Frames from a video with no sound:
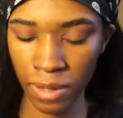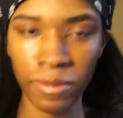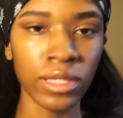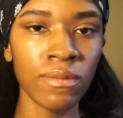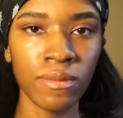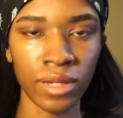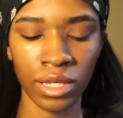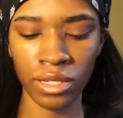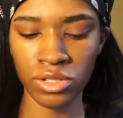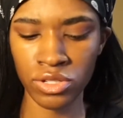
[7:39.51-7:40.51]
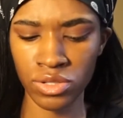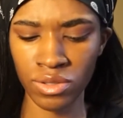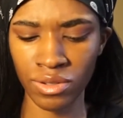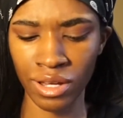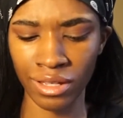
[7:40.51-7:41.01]
I put them on my hand just so
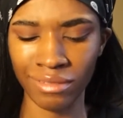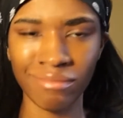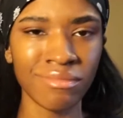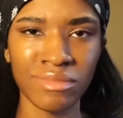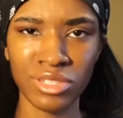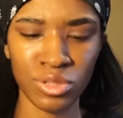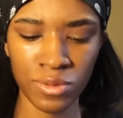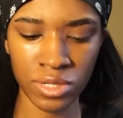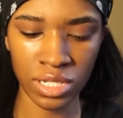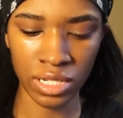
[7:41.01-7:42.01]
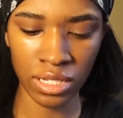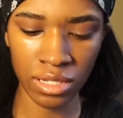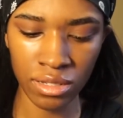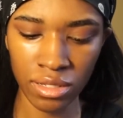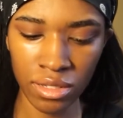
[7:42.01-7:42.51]
they're not super
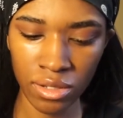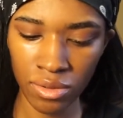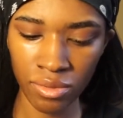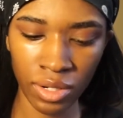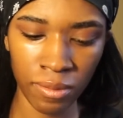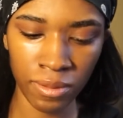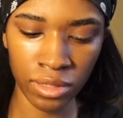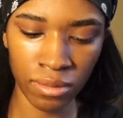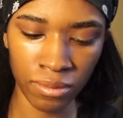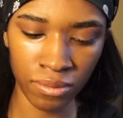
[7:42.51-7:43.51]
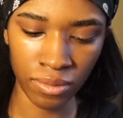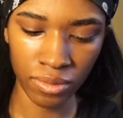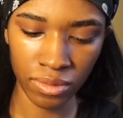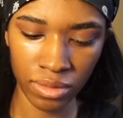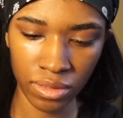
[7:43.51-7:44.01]
sticky when I put them
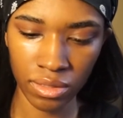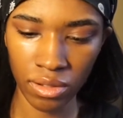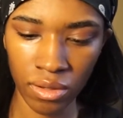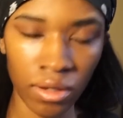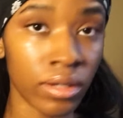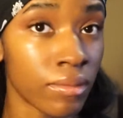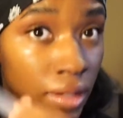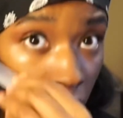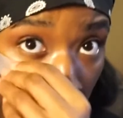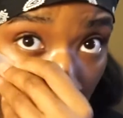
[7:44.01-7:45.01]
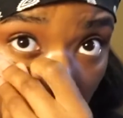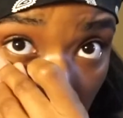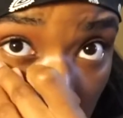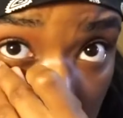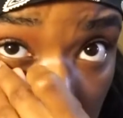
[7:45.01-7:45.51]
on my
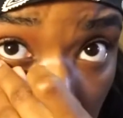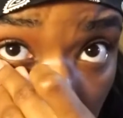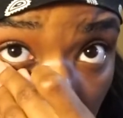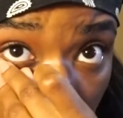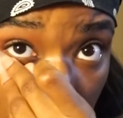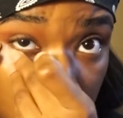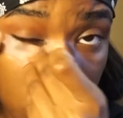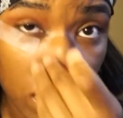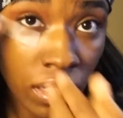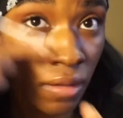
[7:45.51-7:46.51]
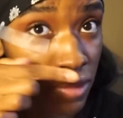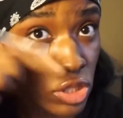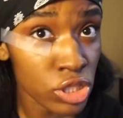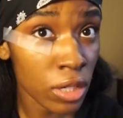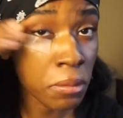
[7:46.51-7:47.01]
eyes. So I can have a
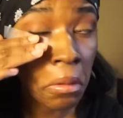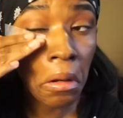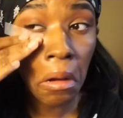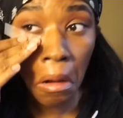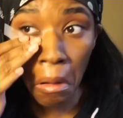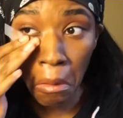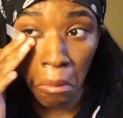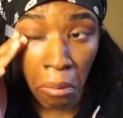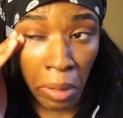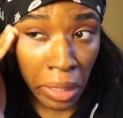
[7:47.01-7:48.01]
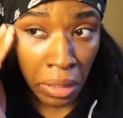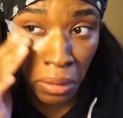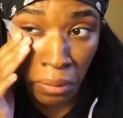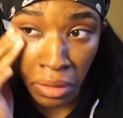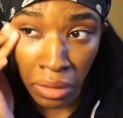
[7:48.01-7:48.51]
sharp wing
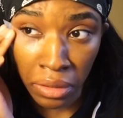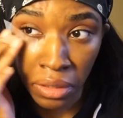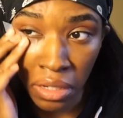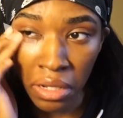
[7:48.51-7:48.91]
going on.